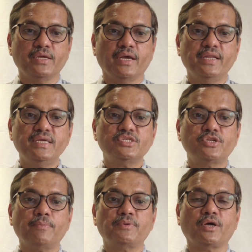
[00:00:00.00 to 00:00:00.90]
Any
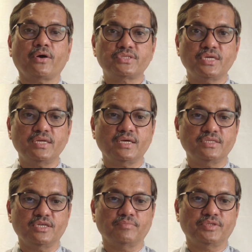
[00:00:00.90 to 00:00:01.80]
history of toxin
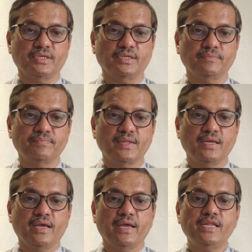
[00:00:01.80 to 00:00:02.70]
consumption?
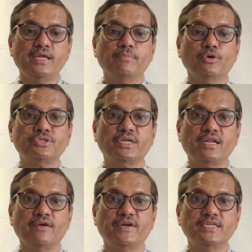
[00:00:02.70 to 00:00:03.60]
Any
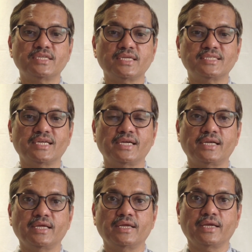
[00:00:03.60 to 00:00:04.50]
emotional events
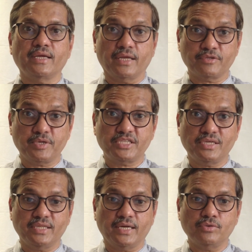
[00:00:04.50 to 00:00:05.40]
recently,
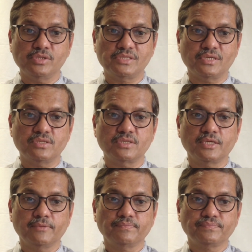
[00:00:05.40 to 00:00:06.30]
especially in adolescence?
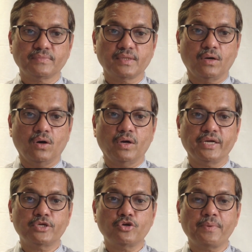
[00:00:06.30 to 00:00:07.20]
Or
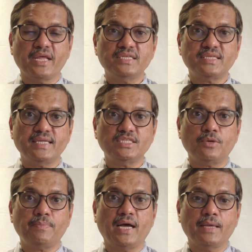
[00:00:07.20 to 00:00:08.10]
it could be any signs
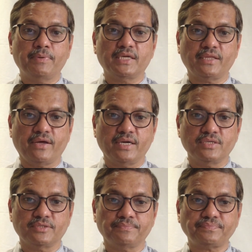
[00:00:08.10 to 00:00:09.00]
of
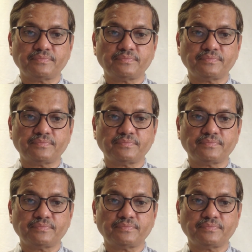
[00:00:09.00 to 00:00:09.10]
hyperthyroidism,